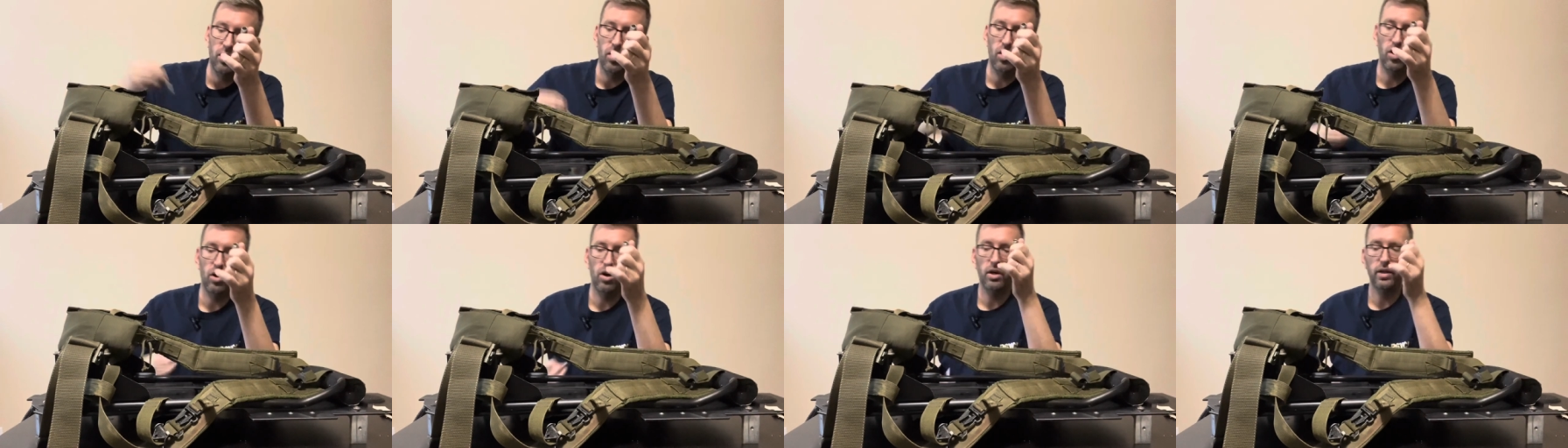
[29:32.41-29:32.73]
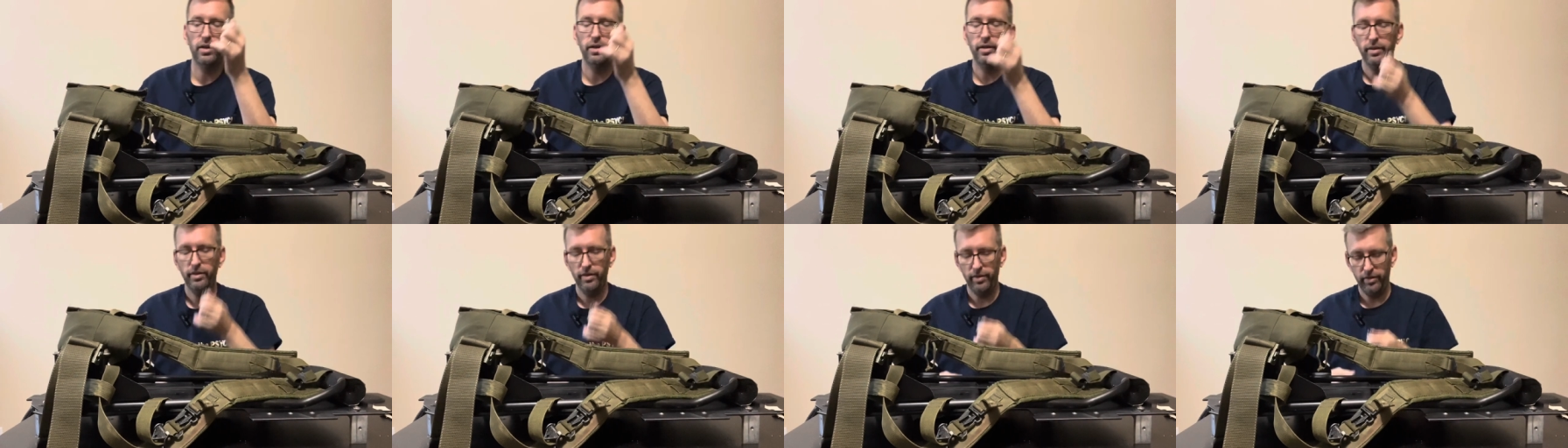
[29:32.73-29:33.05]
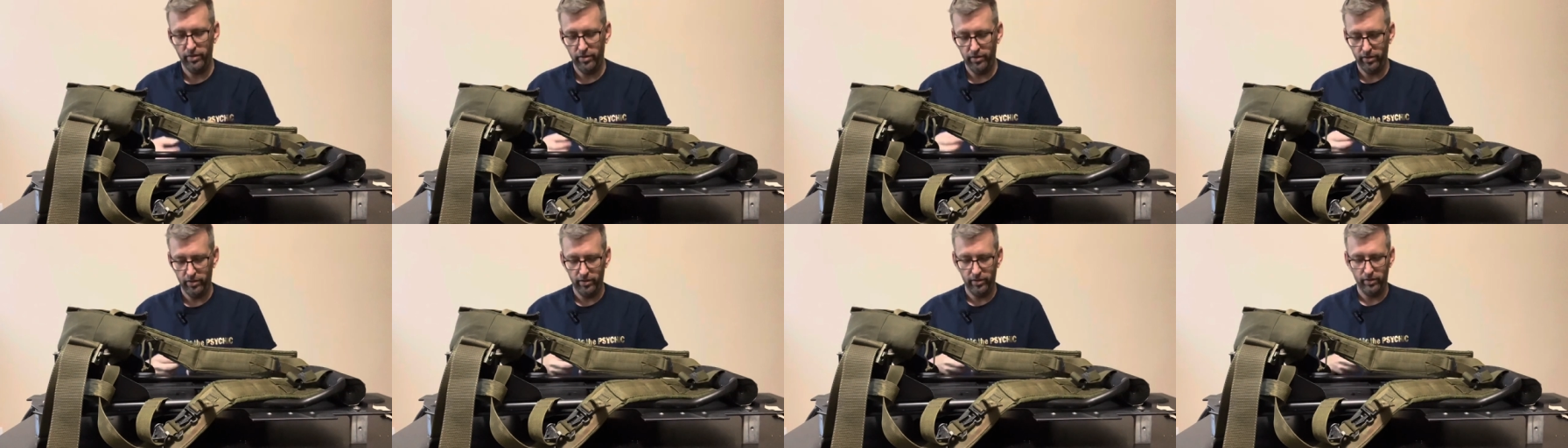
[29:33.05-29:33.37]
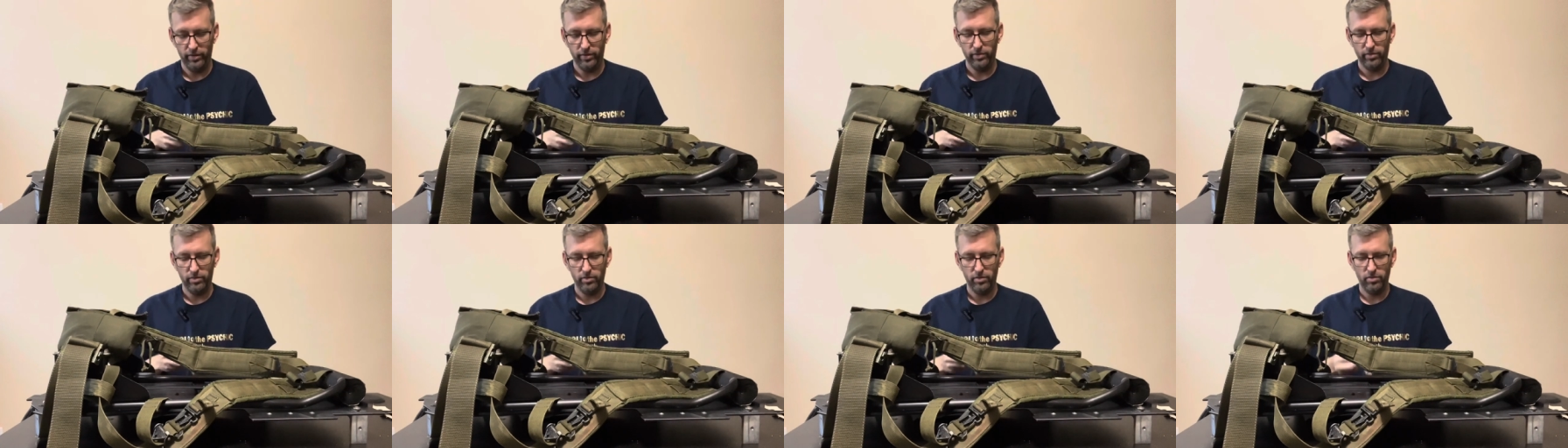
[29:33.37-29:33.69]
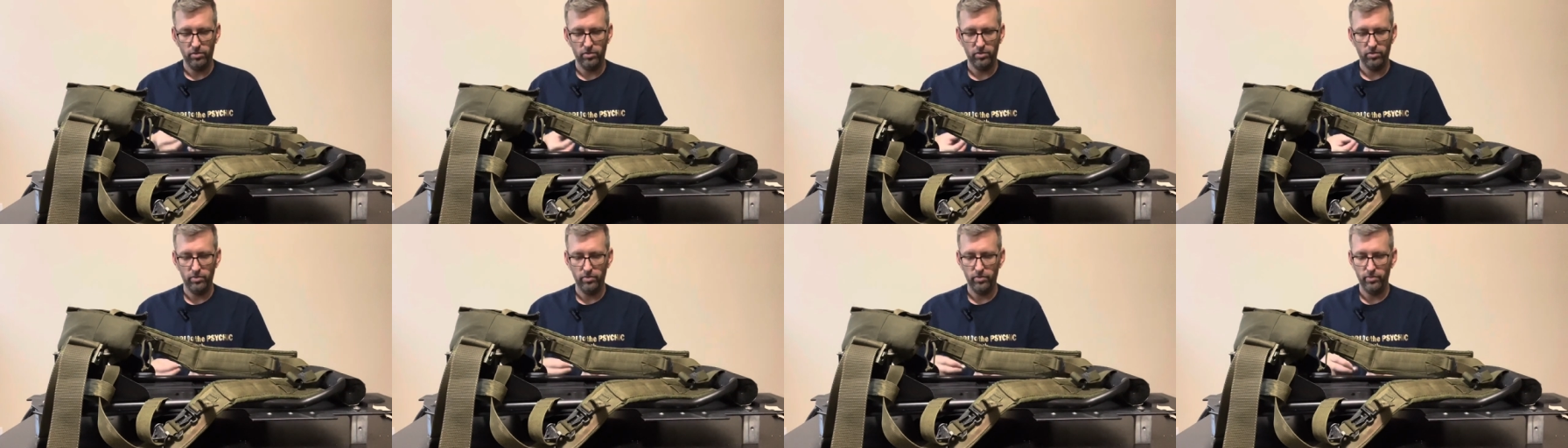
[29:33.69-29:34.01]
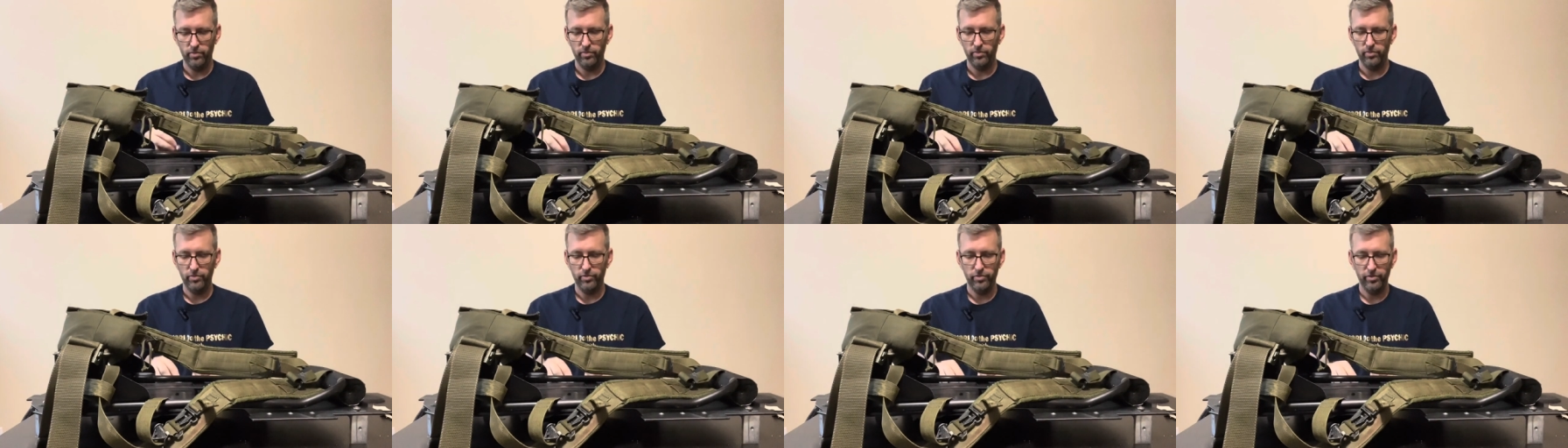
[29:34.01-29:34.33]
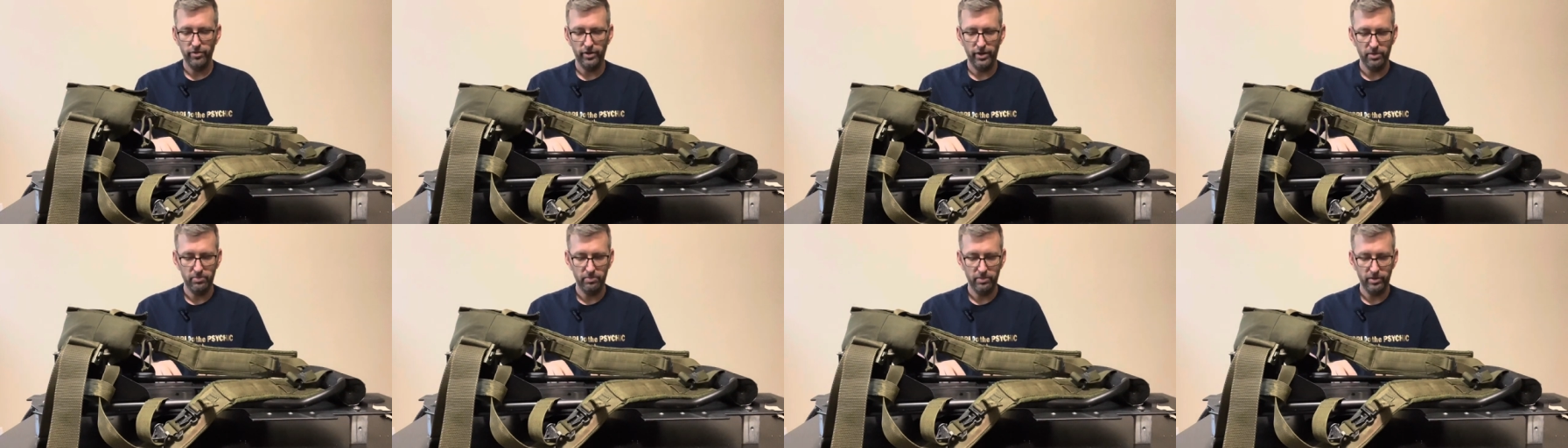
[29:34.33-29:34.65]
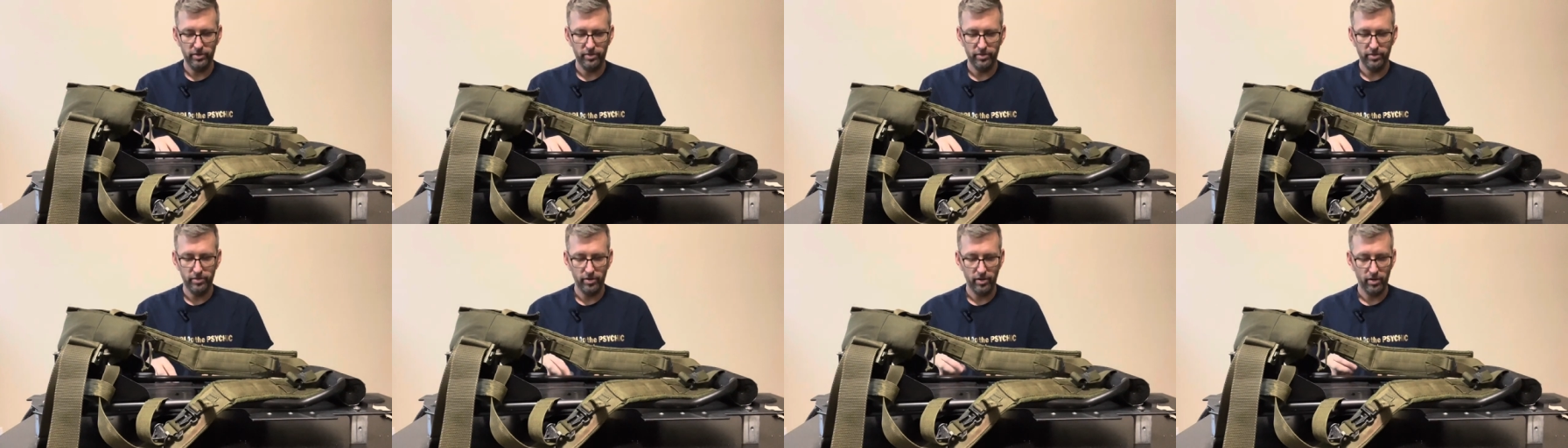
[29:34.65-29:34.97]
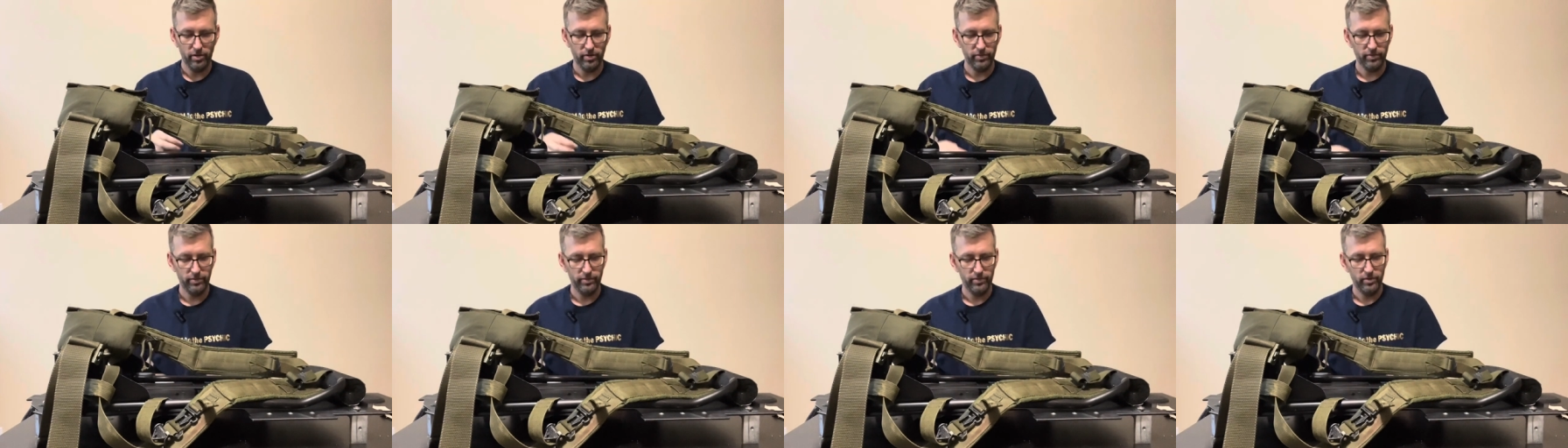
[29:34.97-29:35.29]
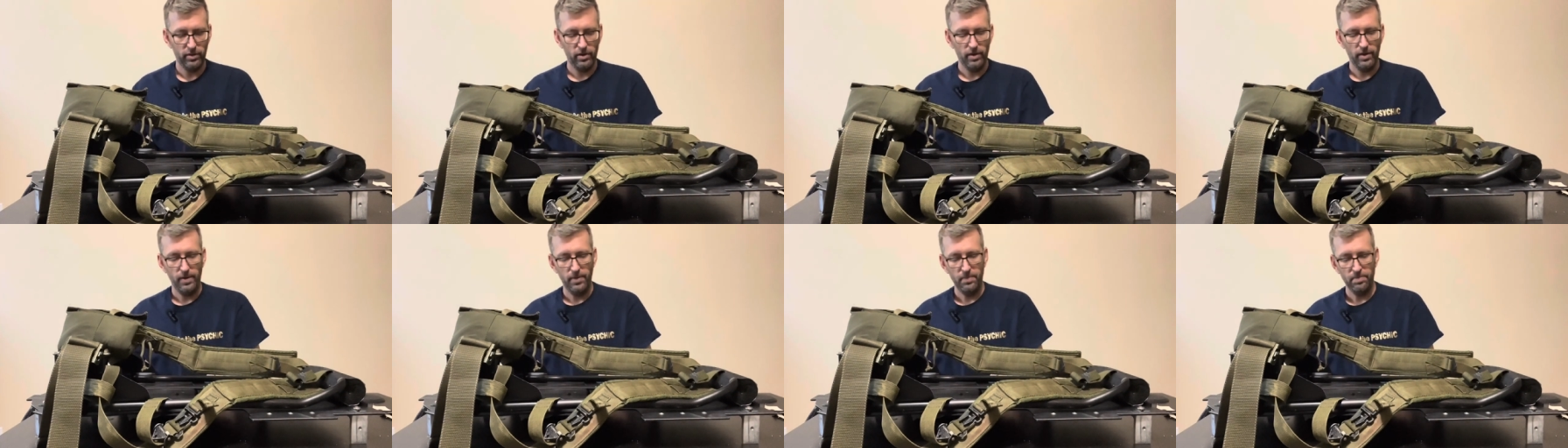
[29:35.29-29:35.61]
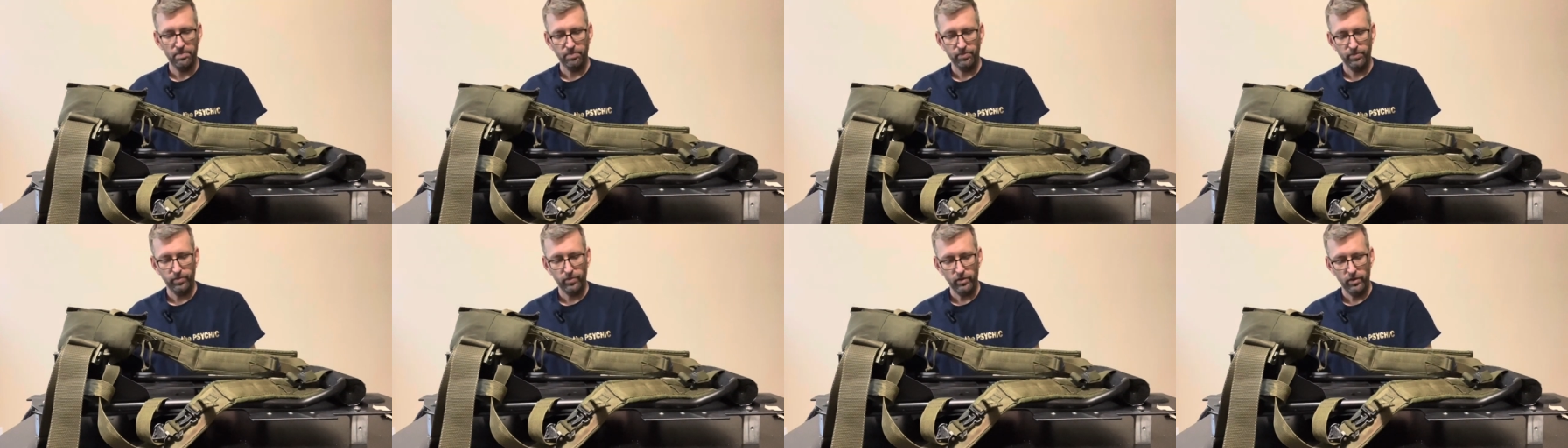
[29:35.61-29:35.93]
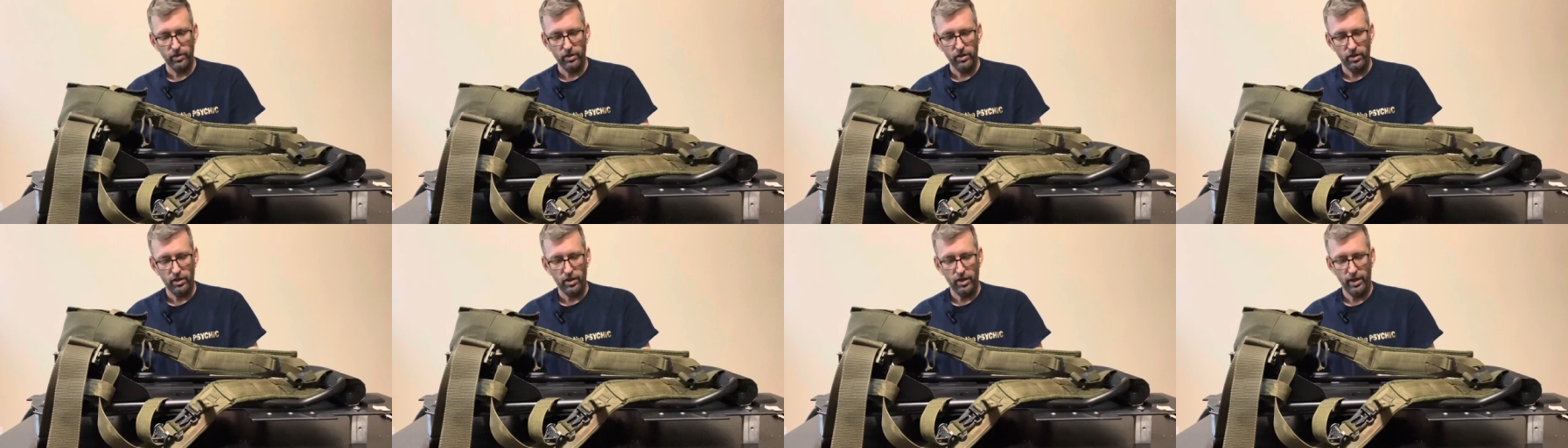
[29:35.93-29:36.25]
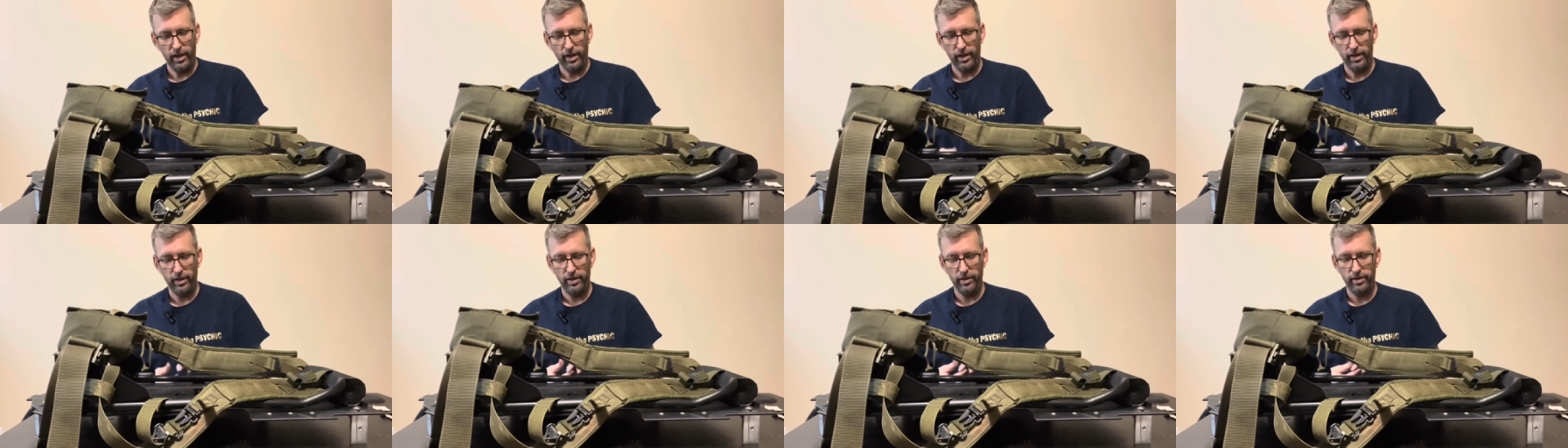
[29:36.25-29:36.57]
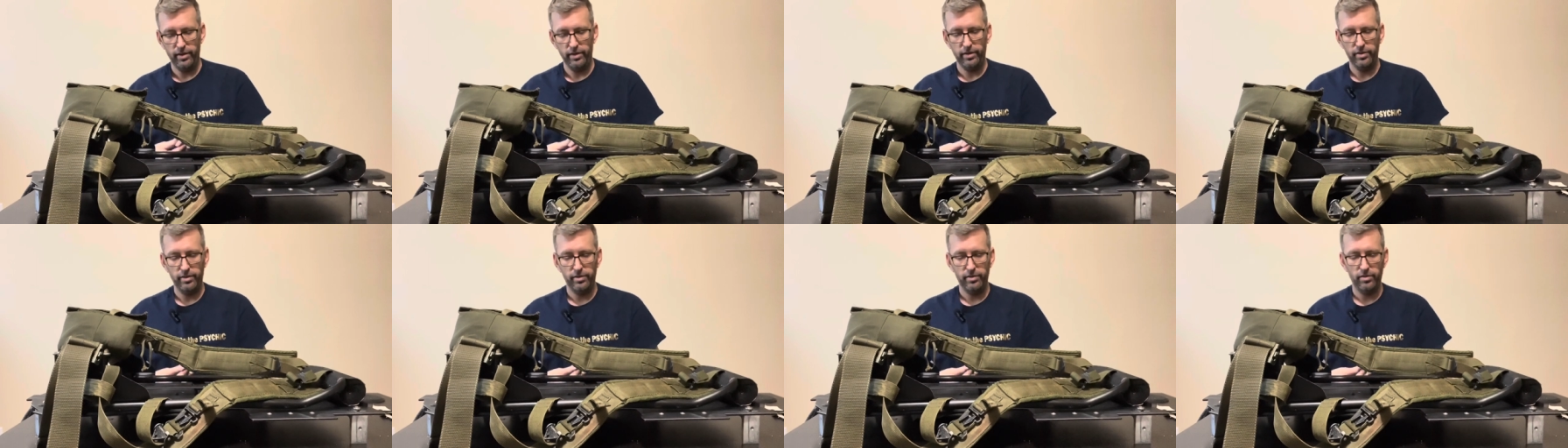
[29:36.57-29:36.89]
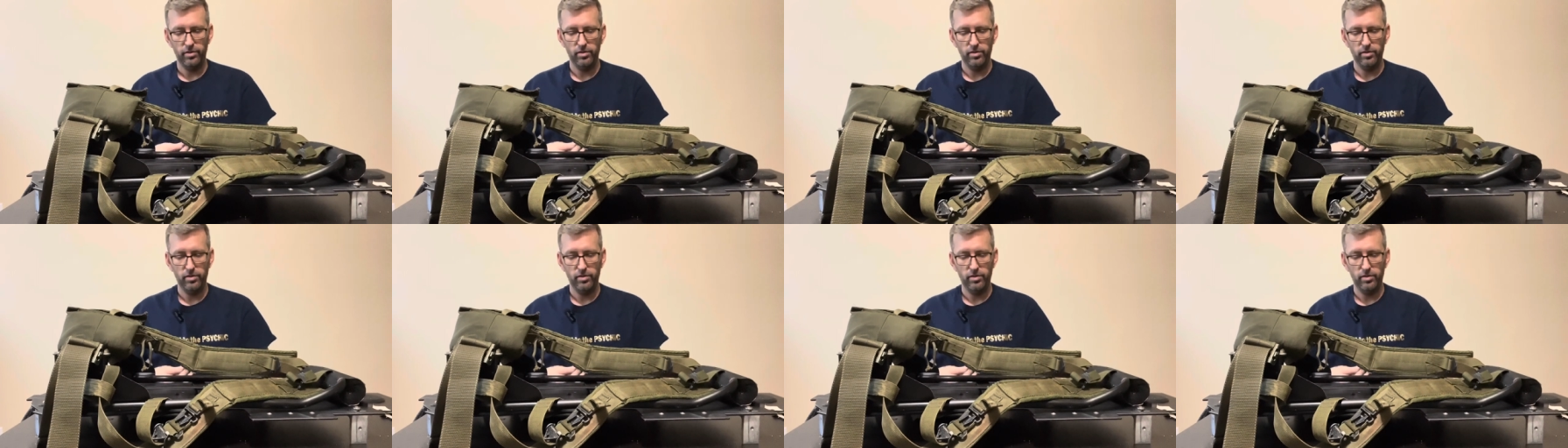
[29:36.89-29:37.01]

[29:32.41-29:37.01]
on the frame itself and